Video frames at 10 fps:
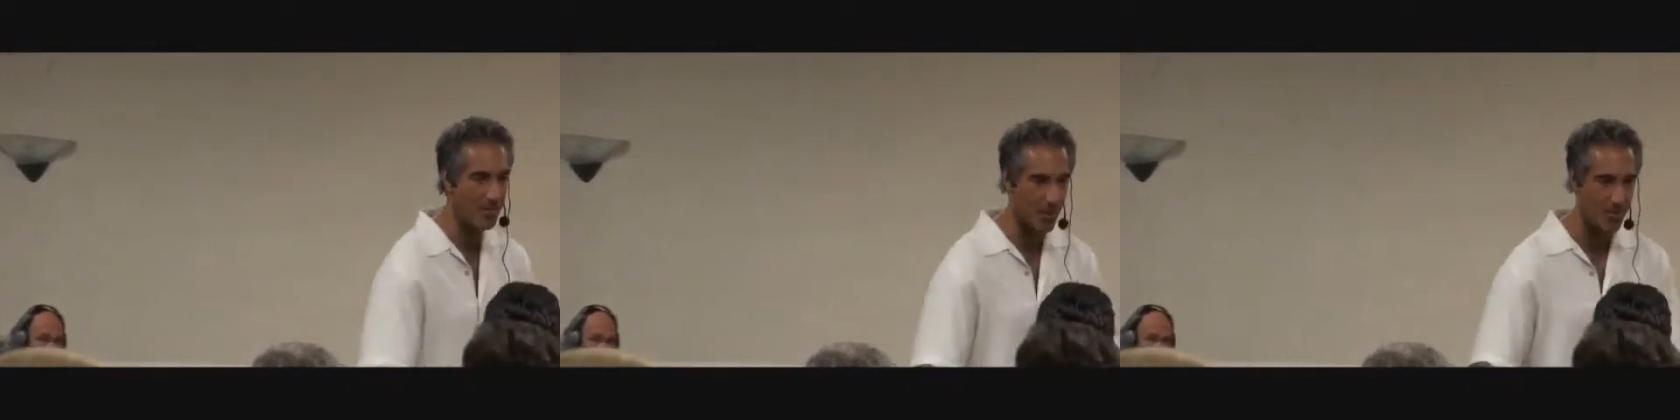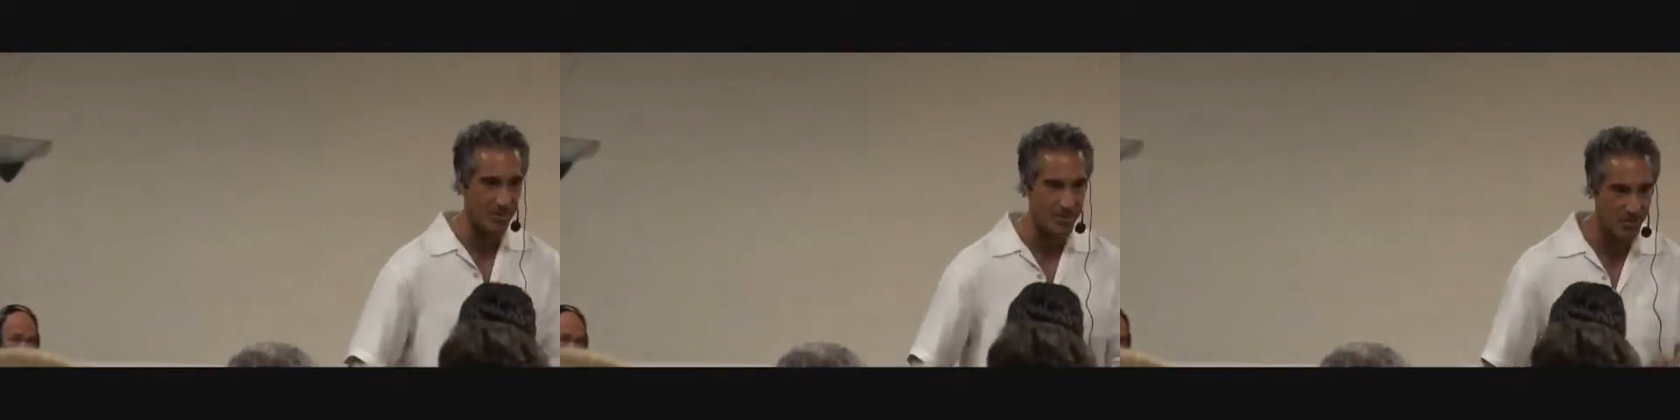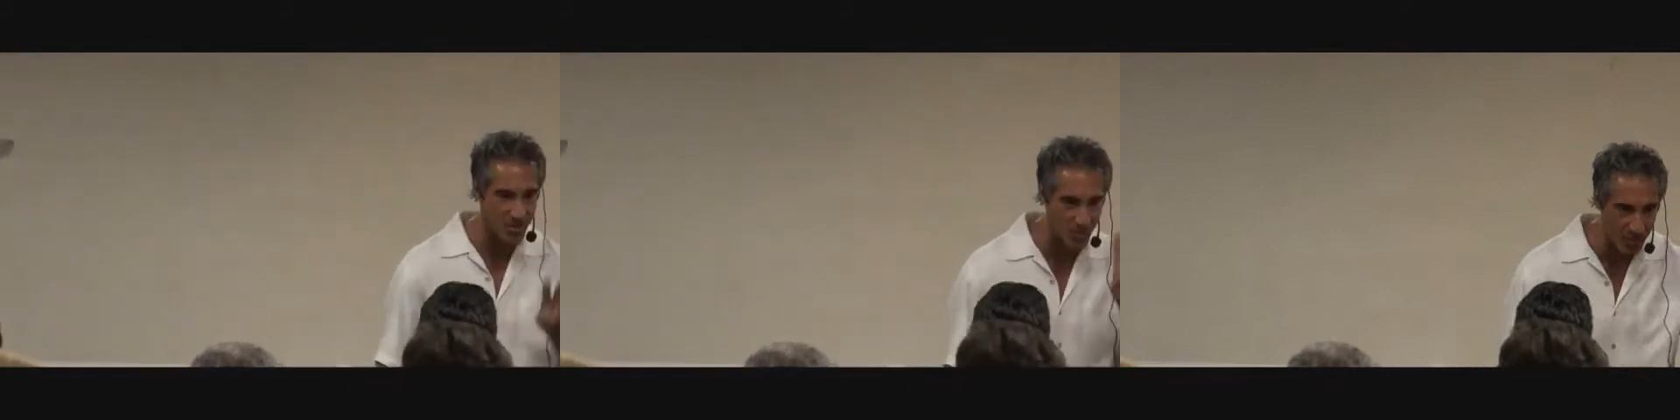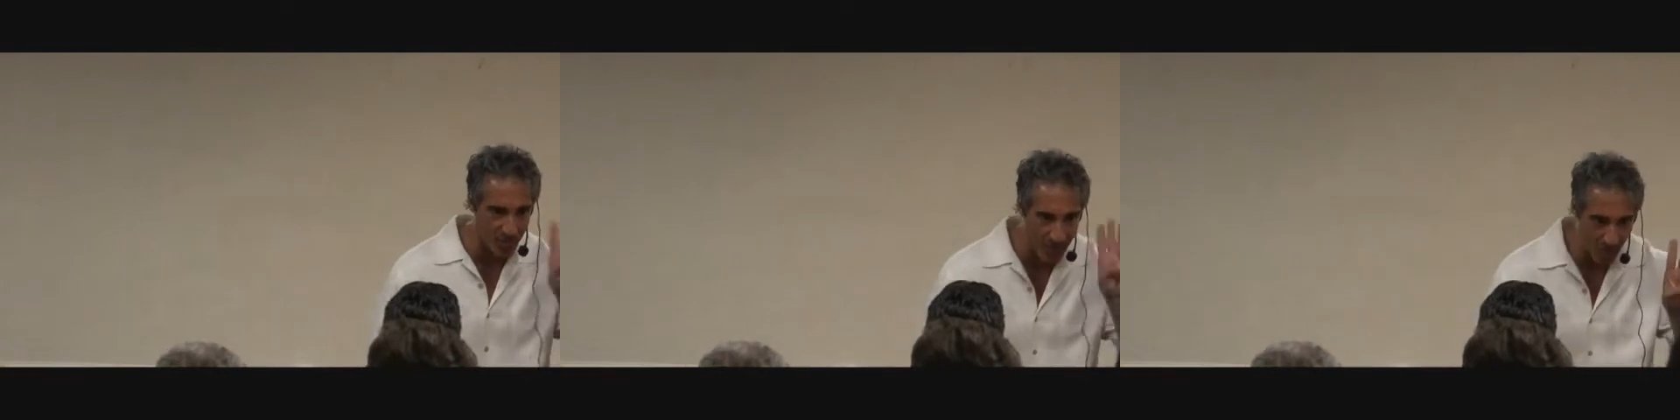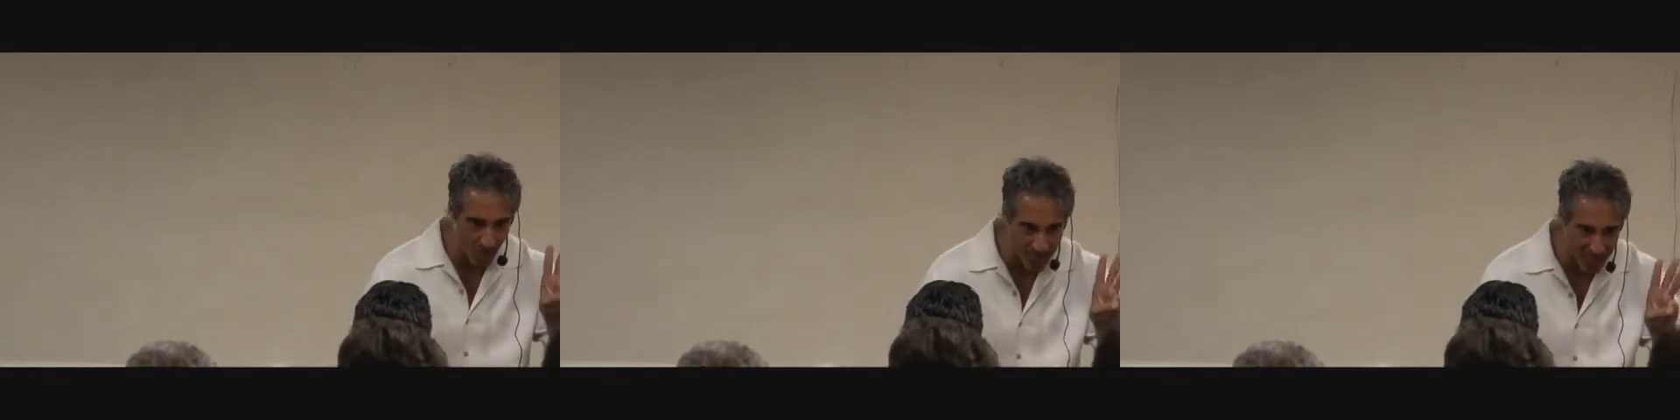whey protein. So there's 3
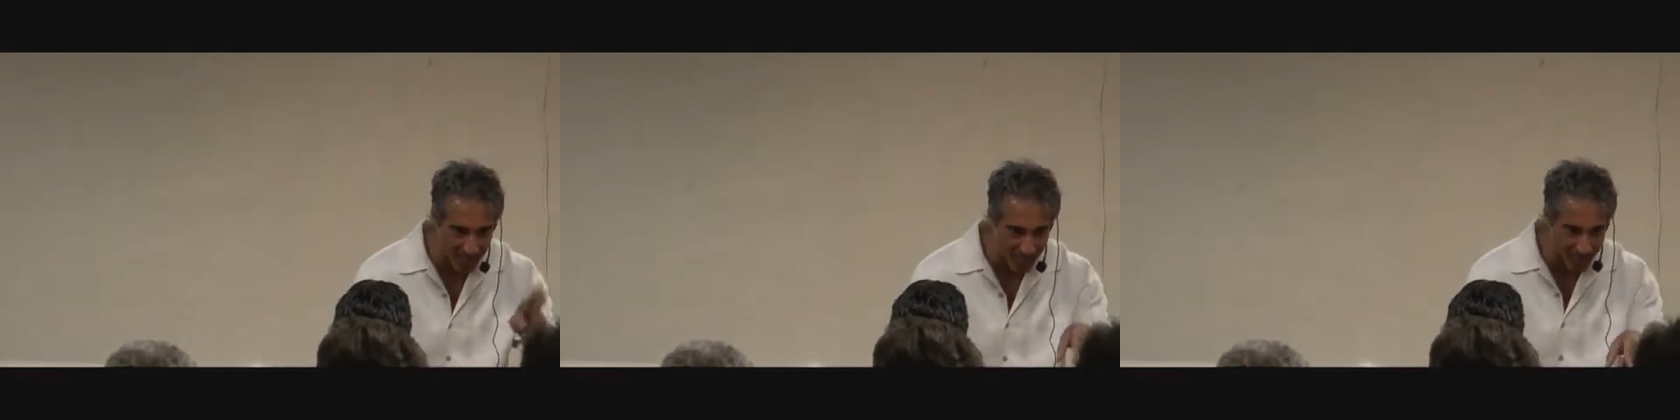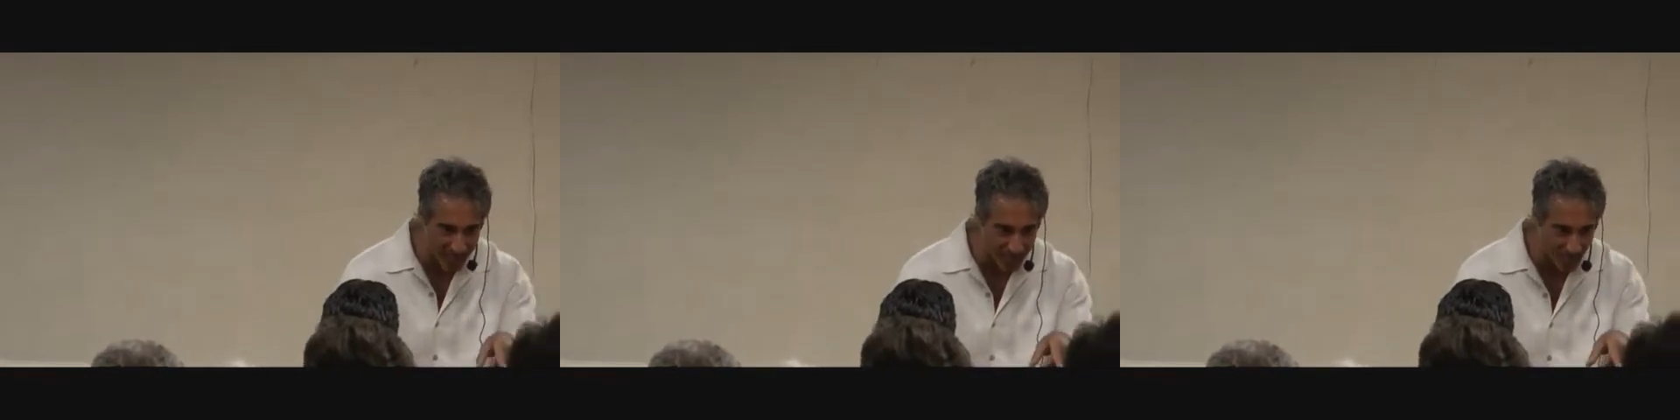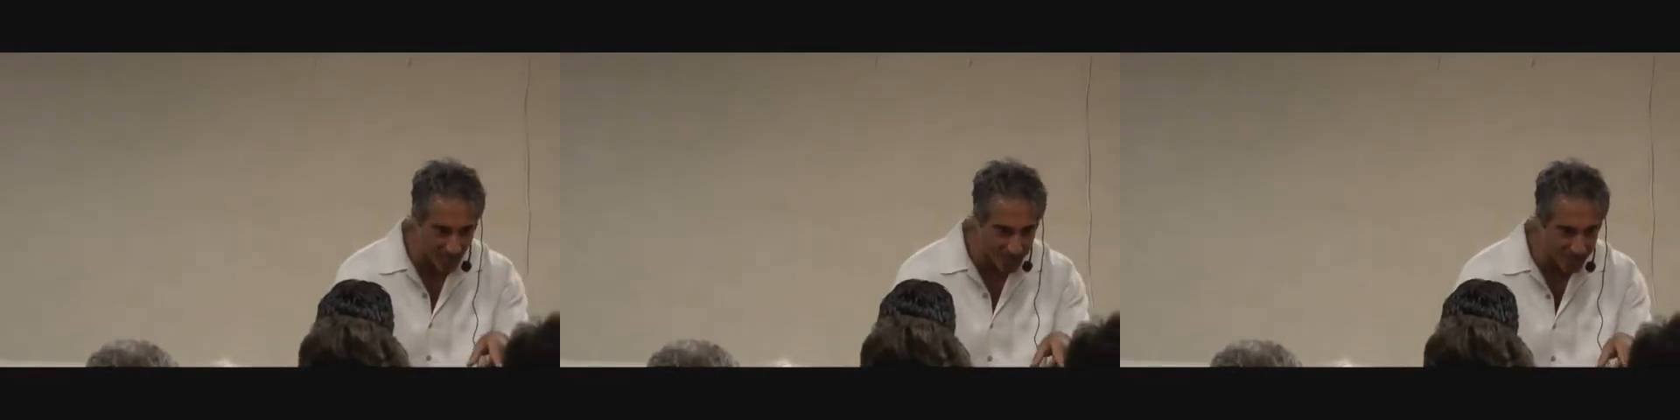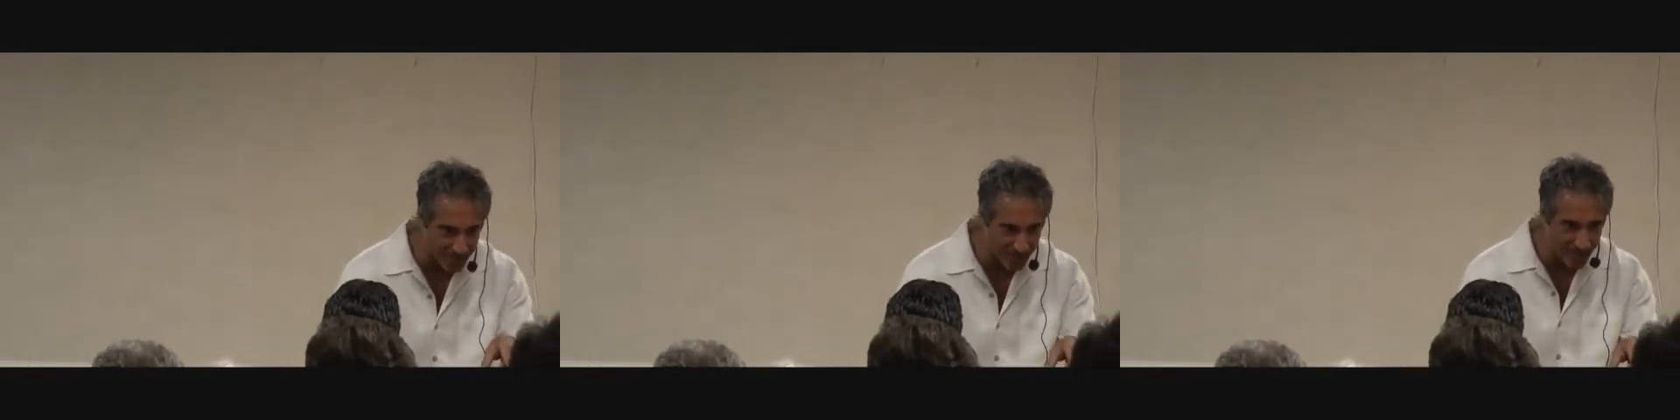ways you get it. Answer your question?